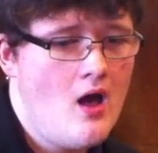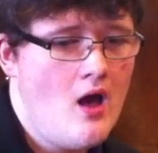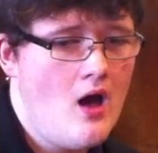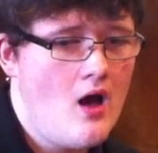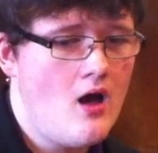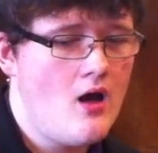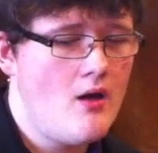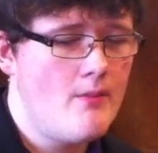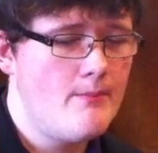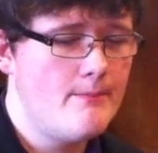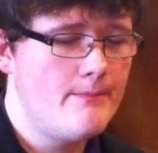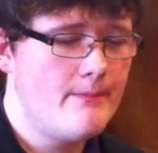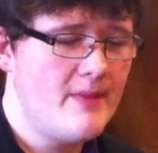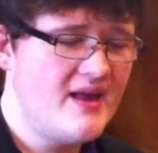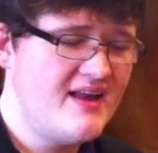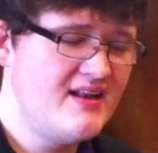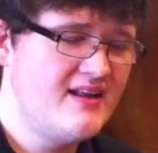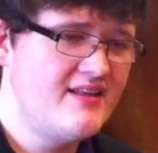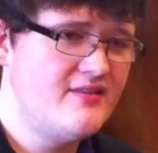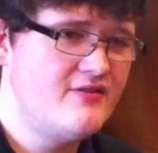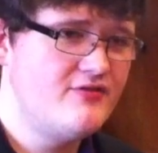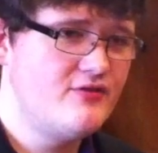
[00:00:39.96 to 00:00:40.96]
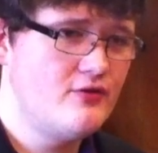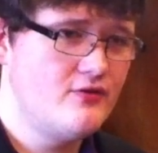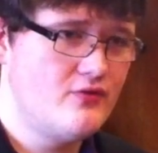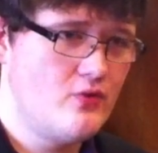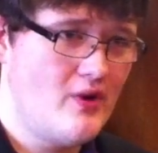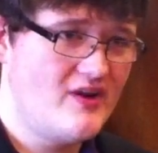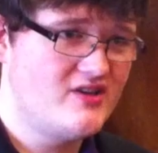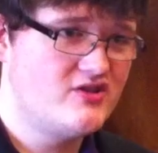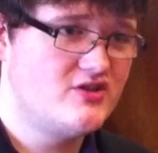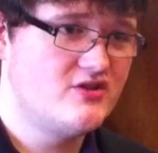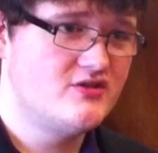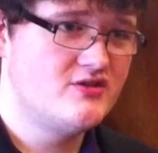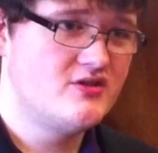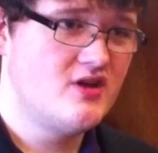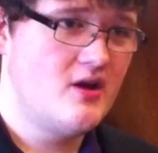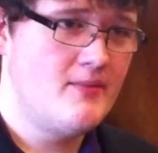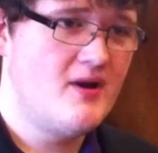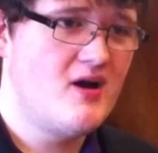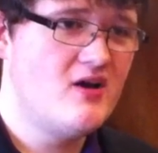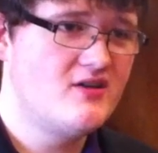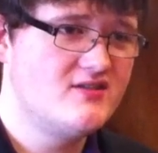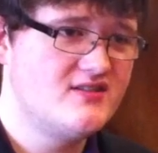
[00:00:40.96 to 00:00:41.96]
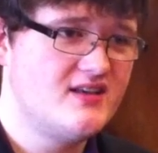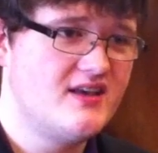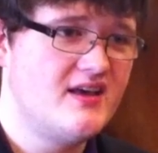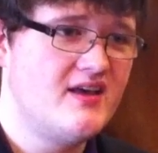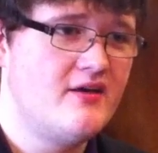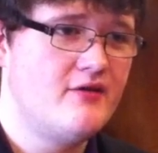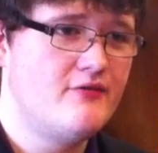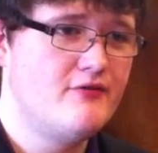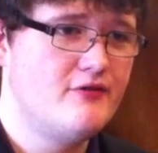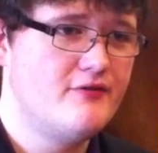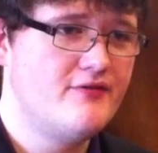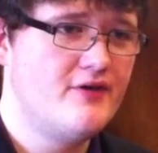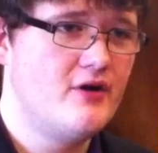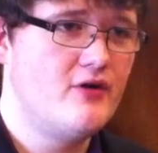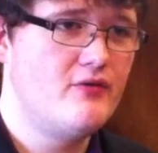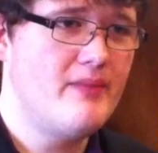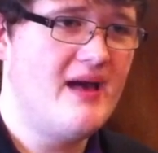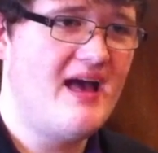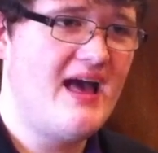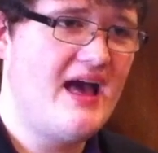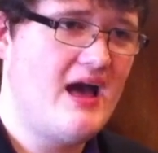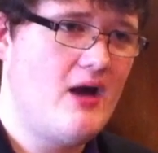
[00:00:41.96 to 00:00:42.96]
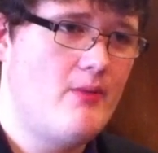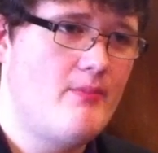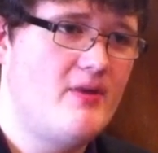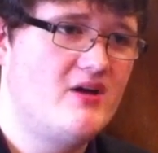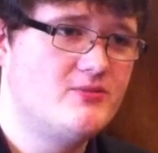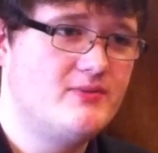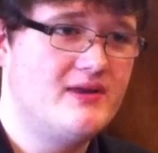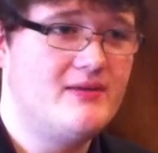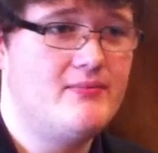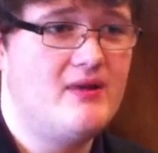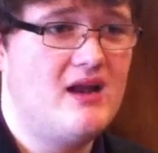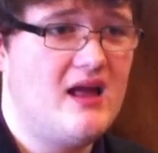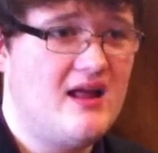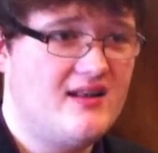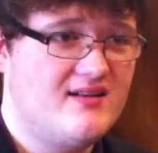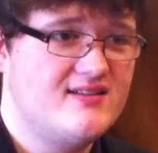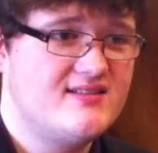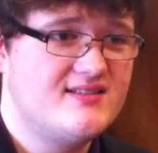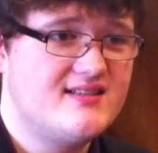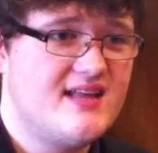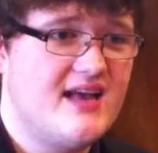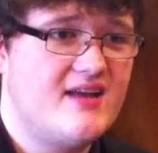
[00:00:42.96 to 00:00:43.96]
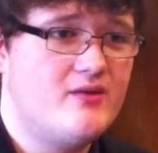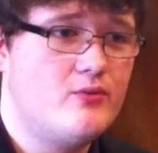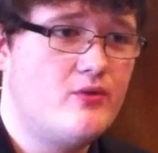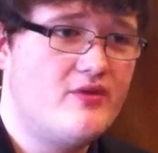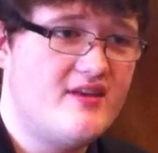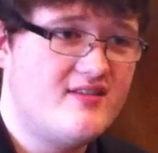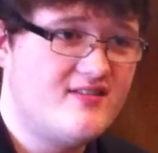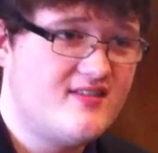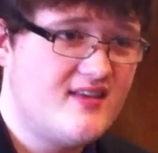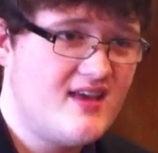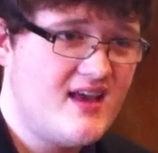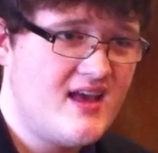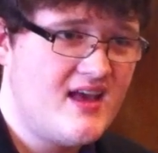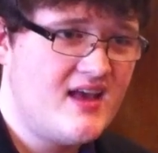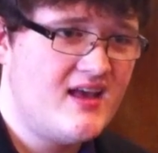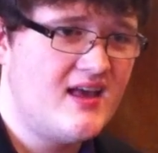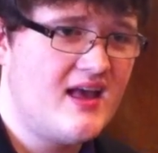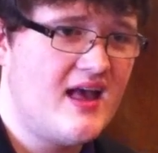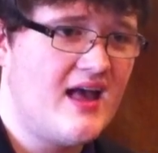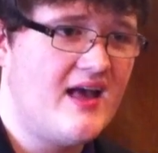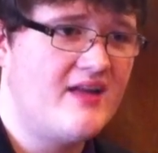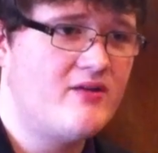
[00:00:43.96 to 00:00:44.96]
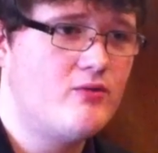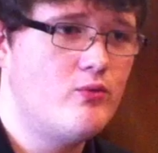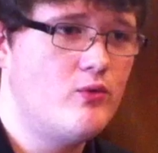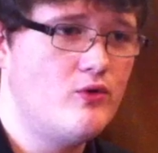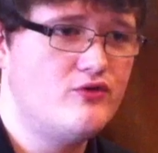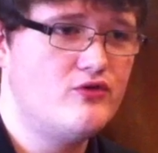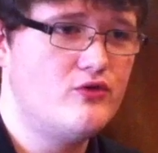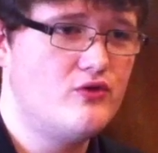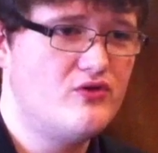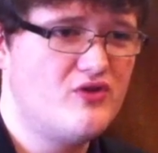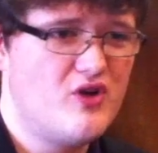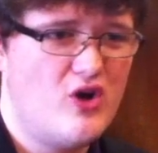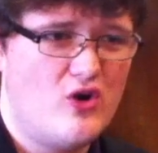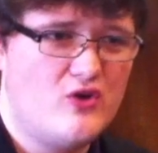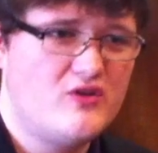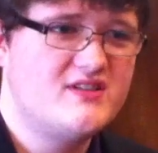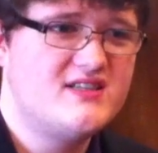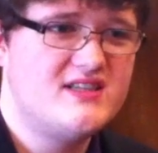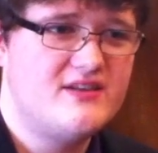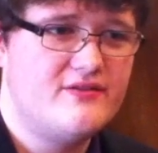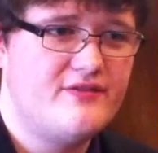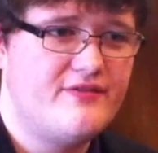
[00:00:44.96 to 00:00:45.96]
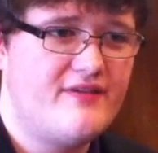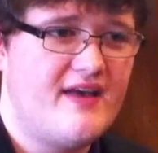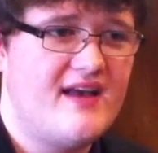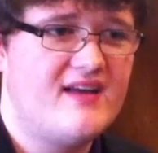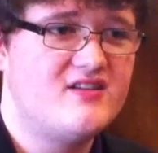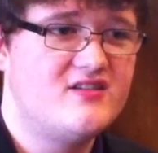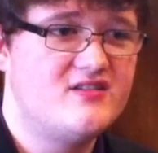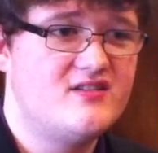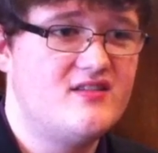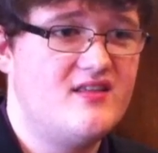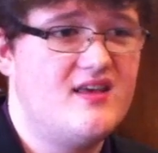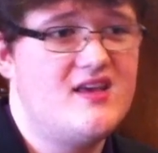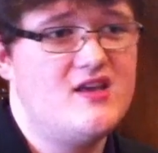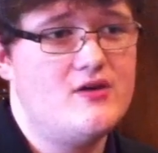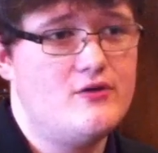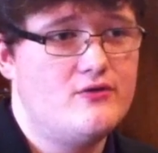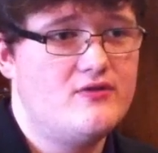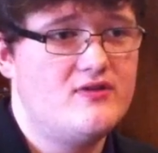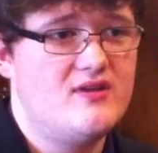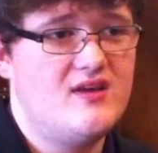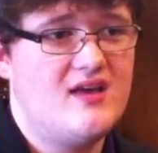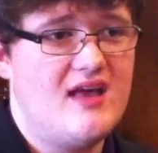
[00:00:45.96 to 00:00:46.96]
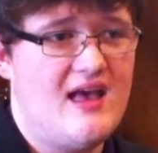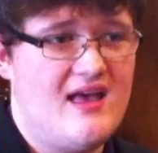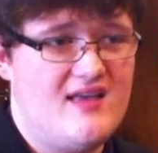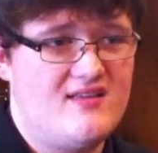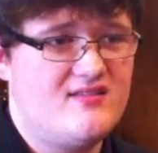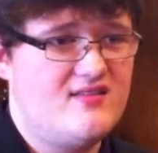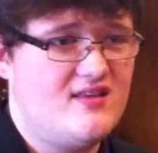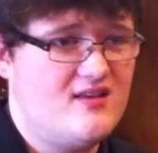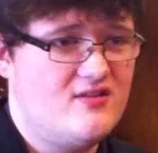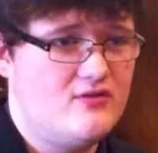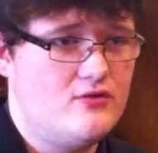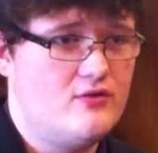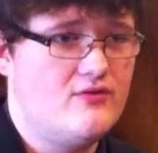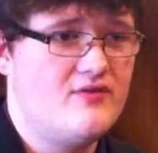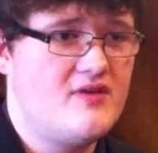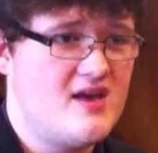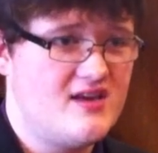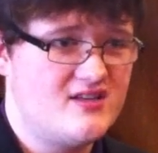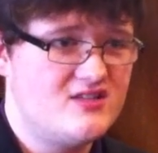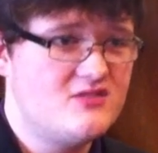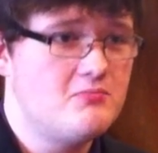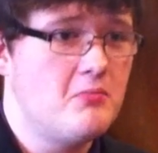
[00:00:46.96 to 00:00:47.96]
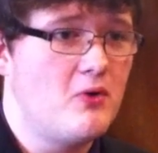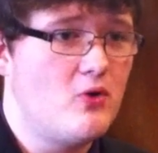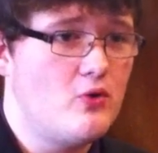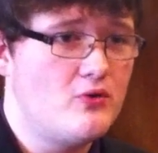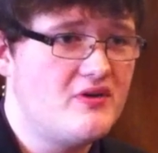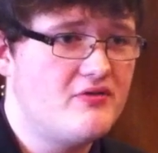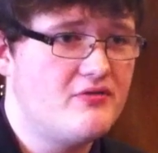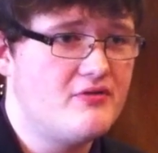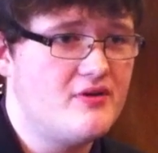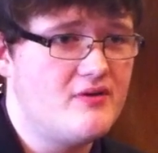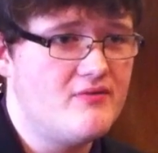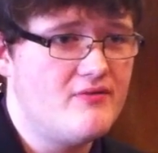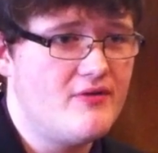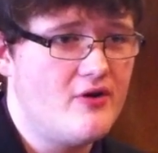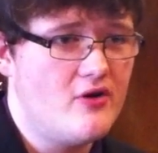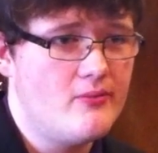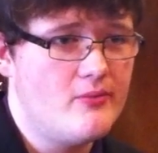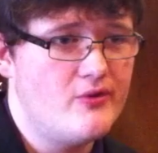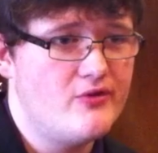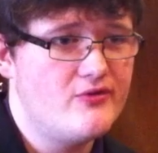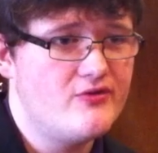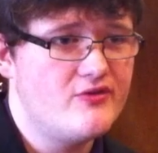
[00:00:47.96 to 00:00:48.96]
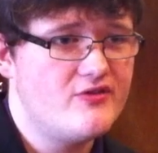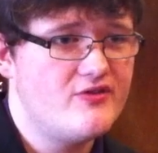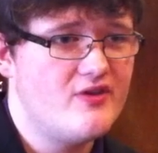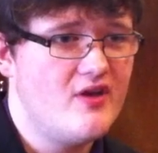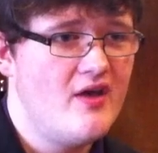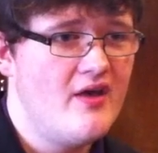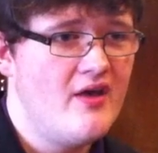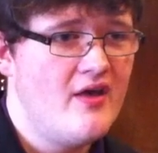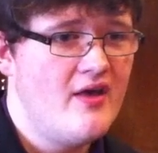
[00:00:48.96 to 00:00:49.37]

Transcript: Mainly the sort of questions I'm asking revolve about how much people understand what they're seeing and what sort of cognitive factors are they using as they sort of explore different environments.